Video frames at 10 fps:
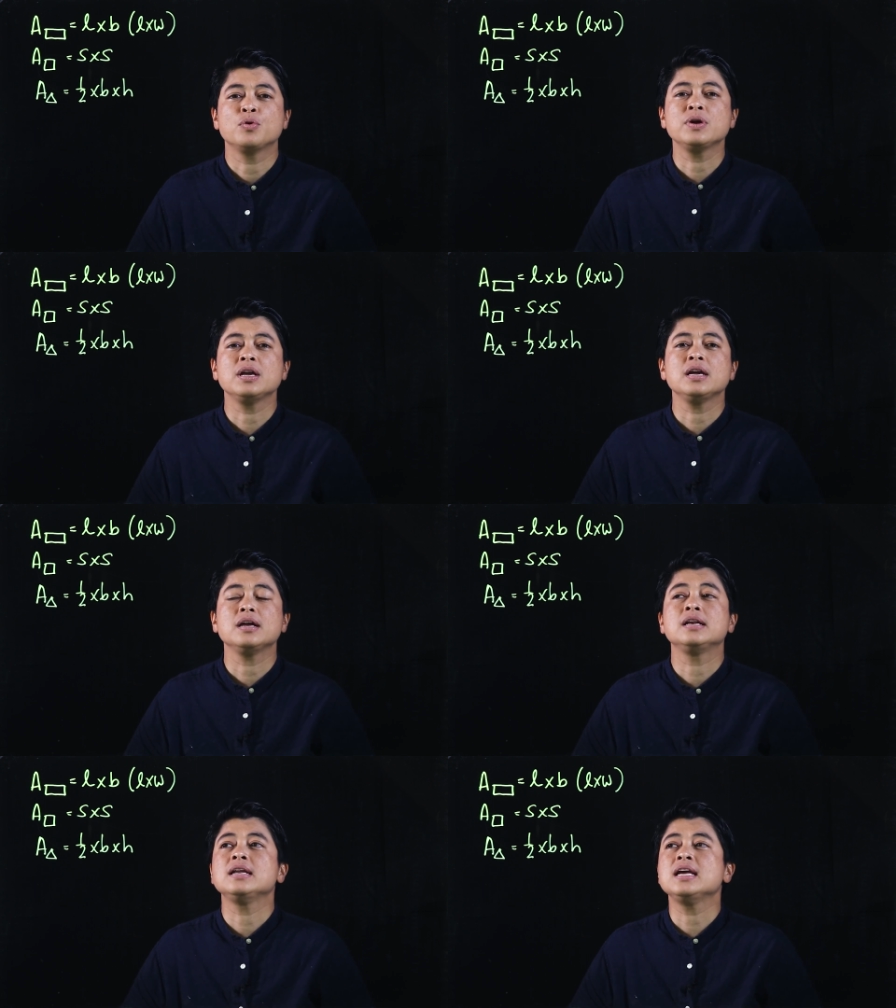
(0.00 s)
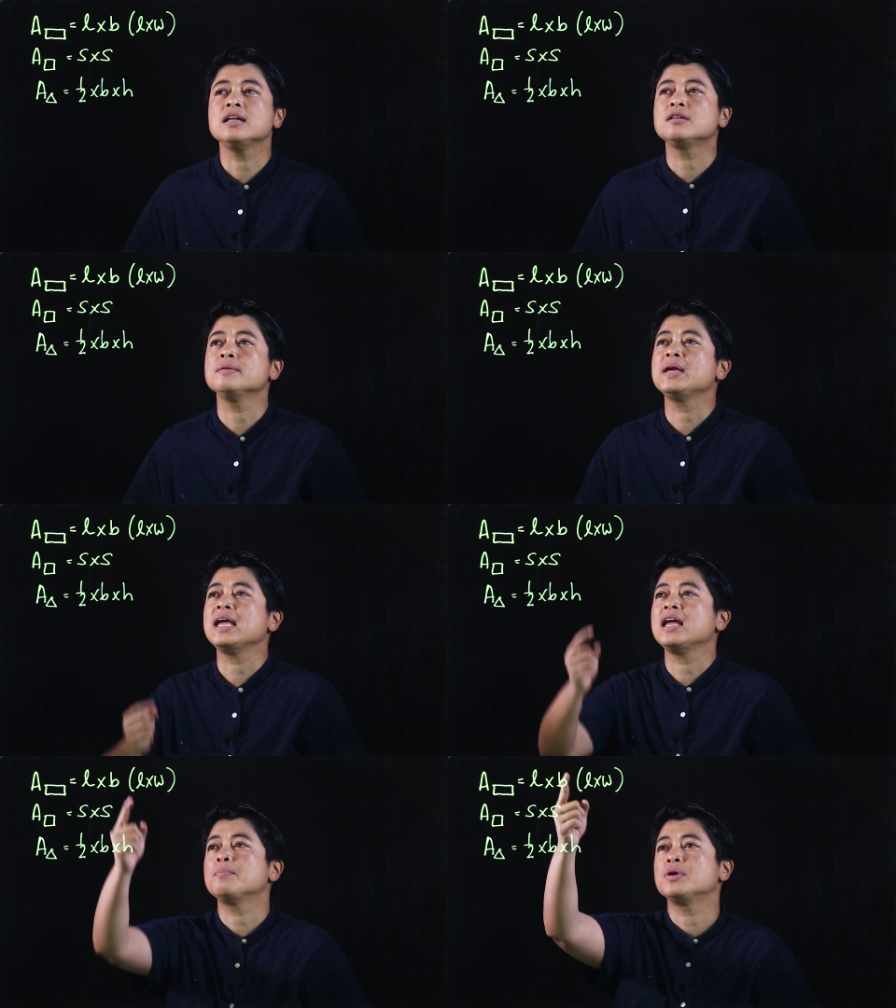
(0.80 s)
we need to
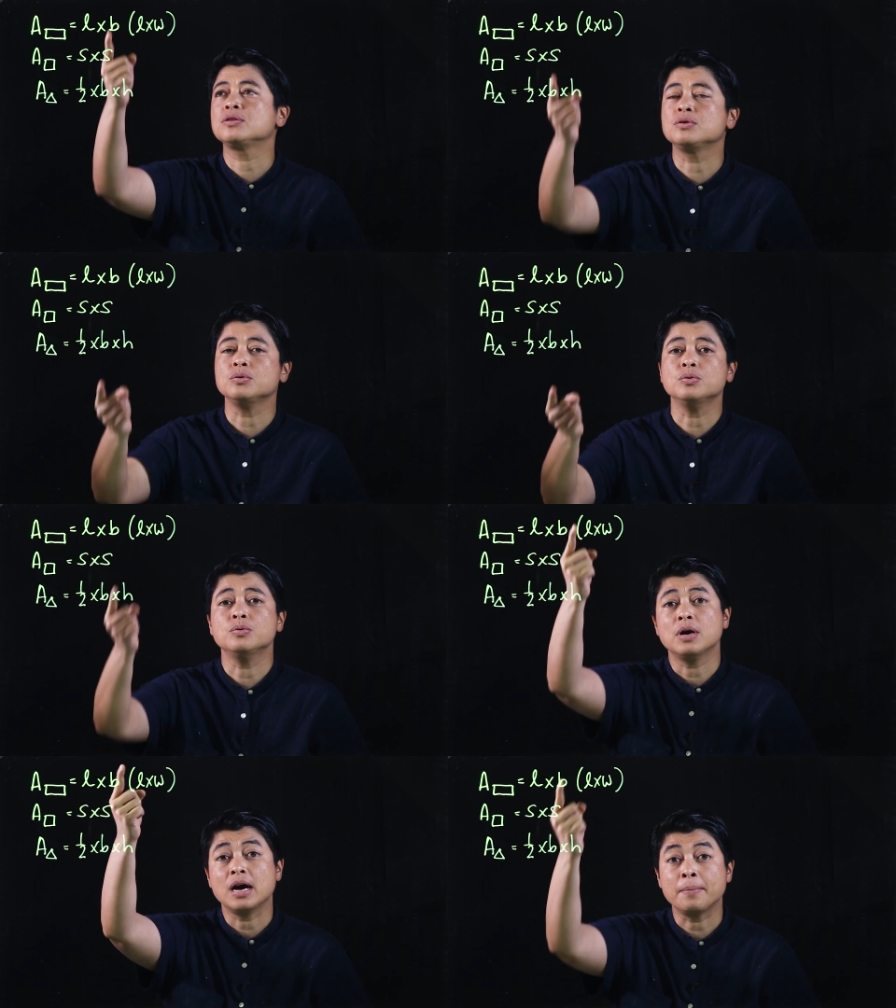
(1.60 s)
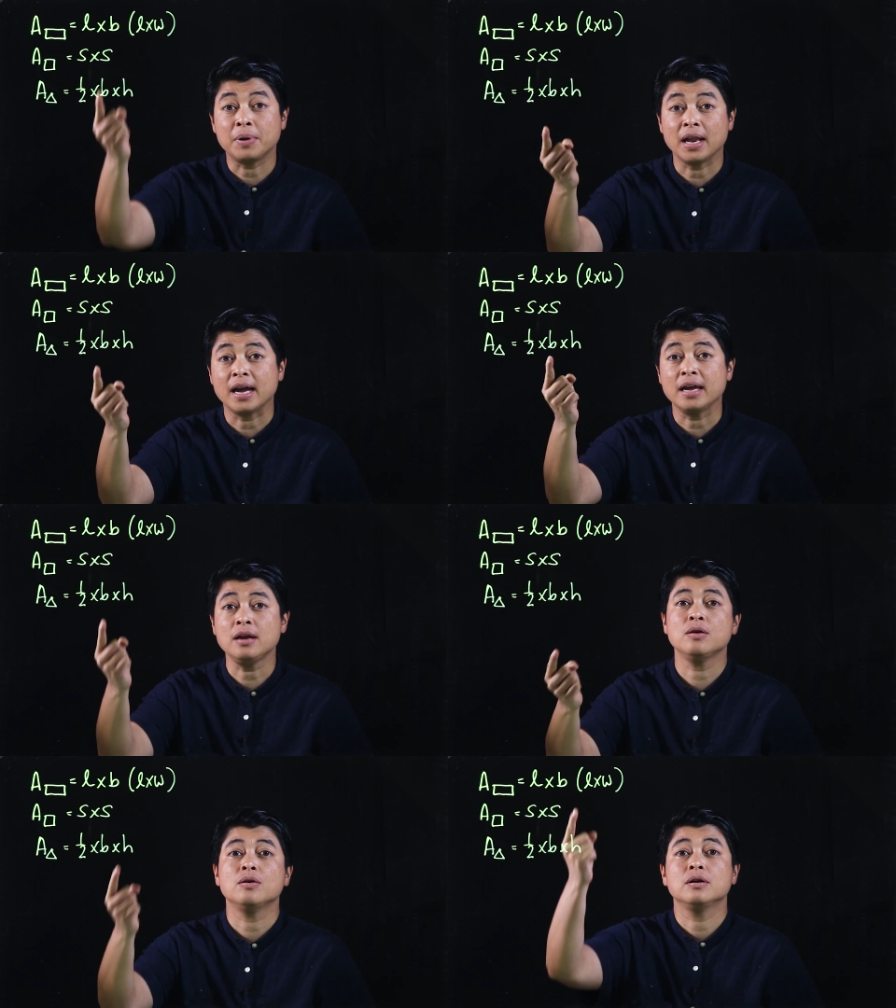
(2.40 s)
be able to
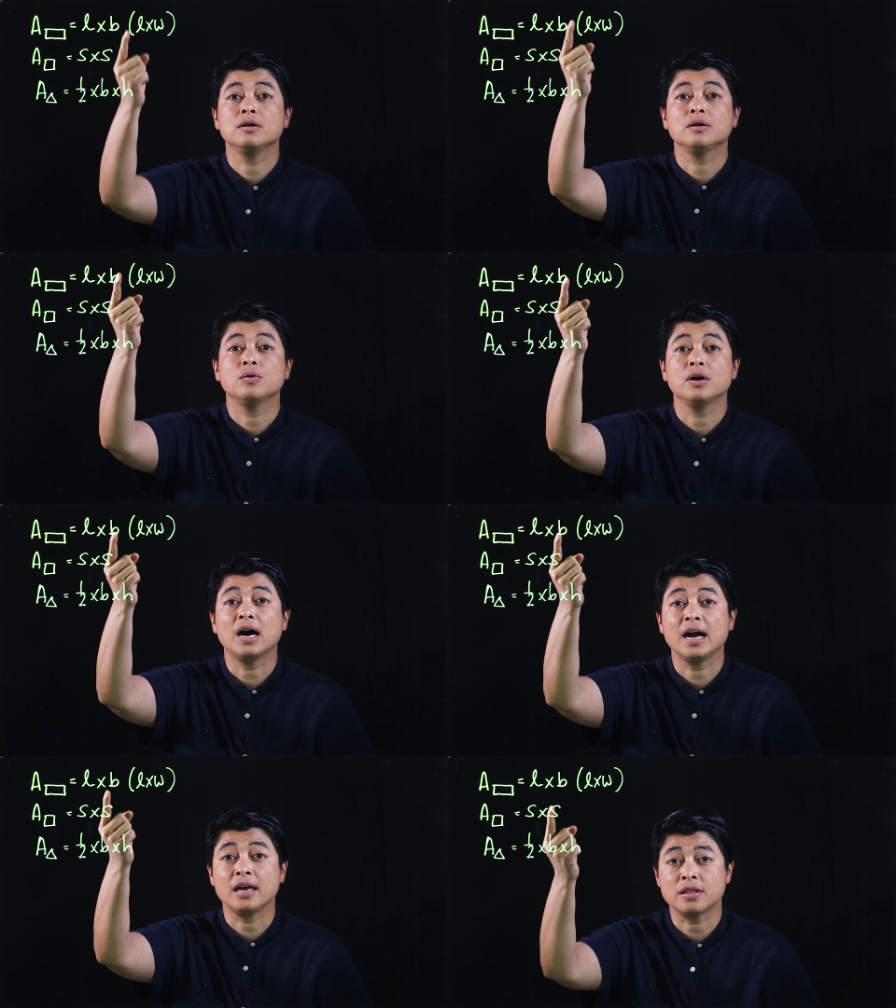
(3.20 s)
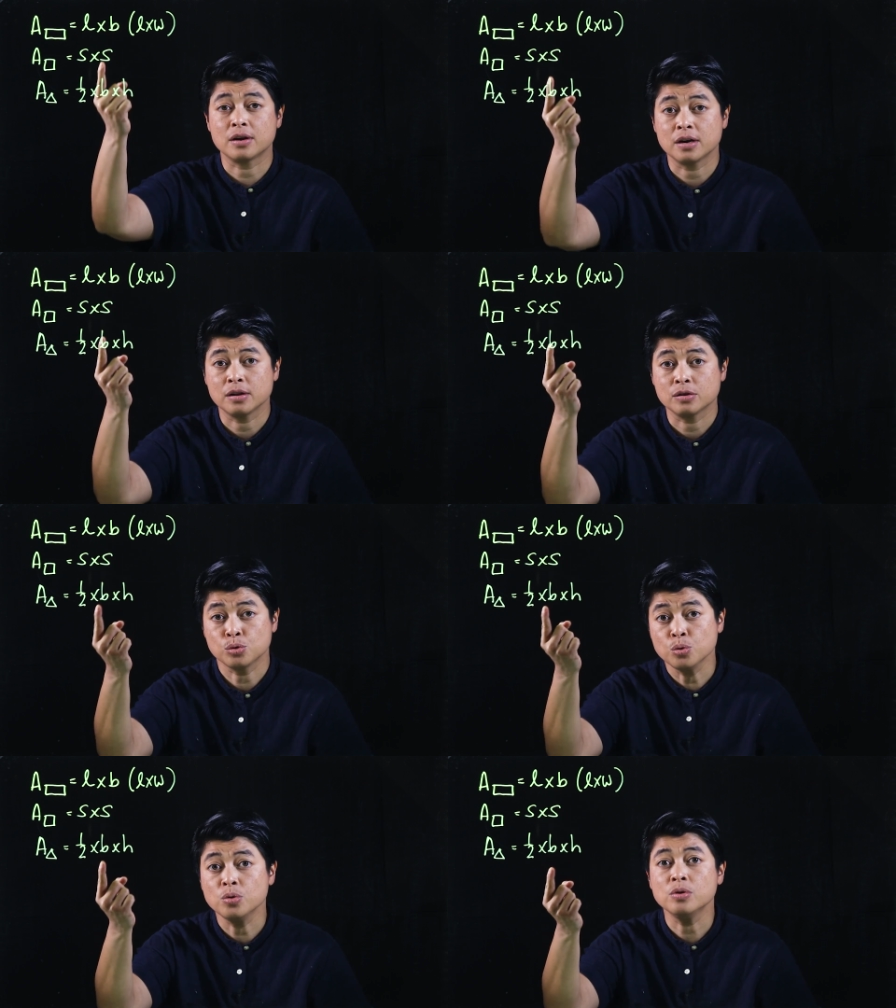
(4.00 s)
apply either
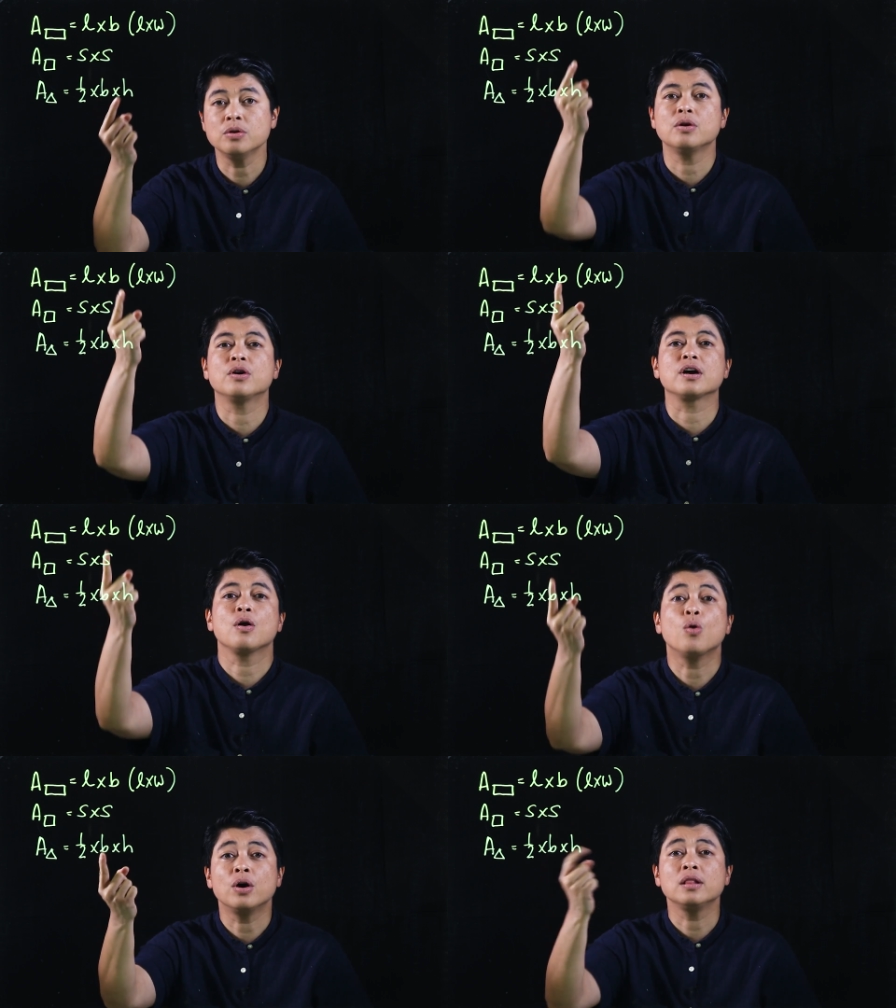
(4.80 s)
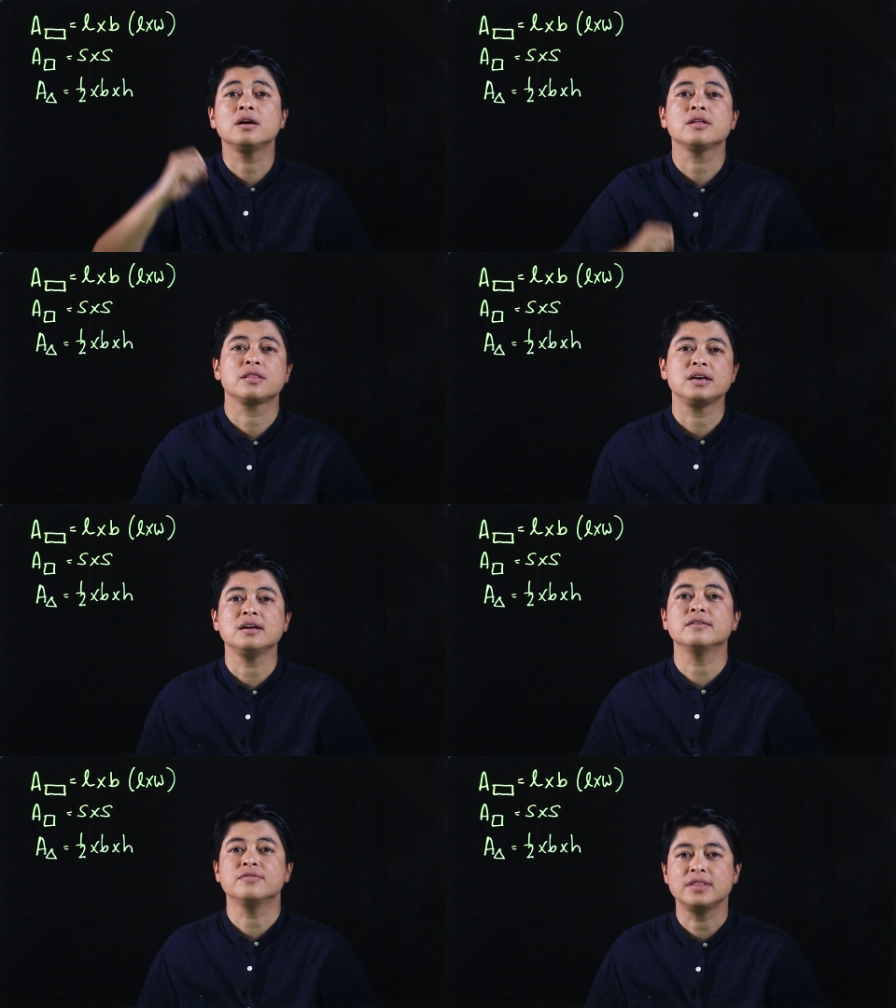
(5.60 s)
two or all
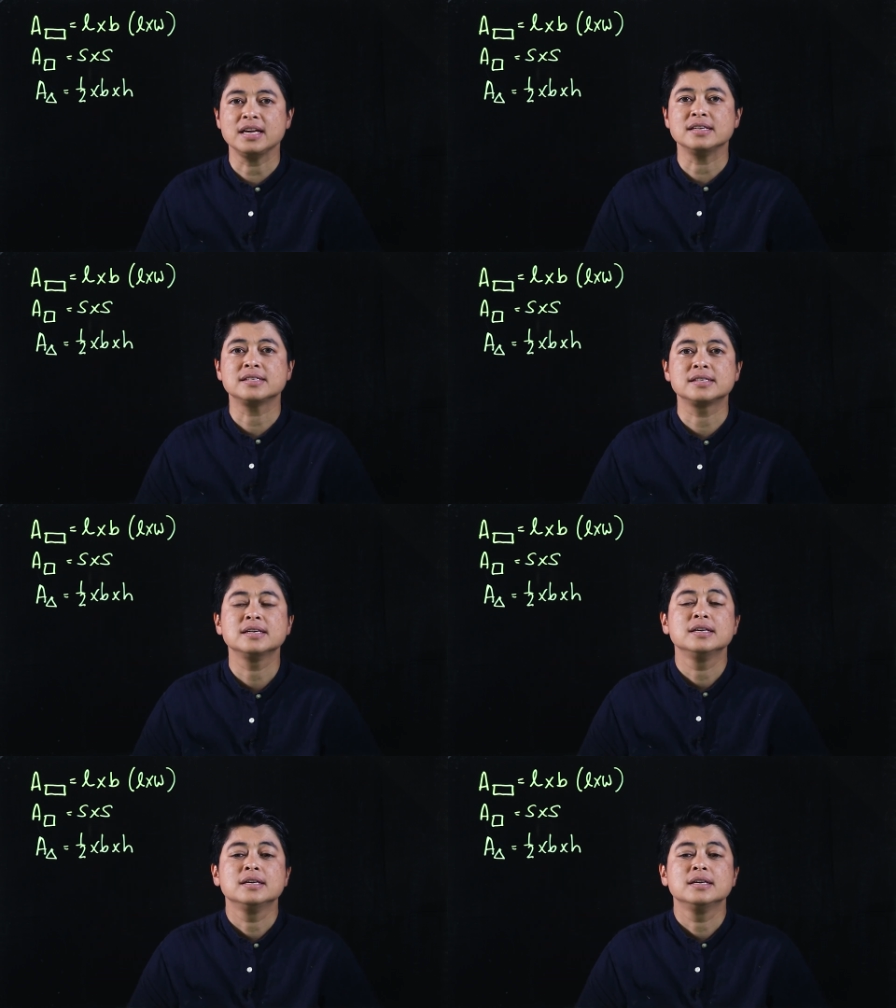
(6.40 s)
three of these.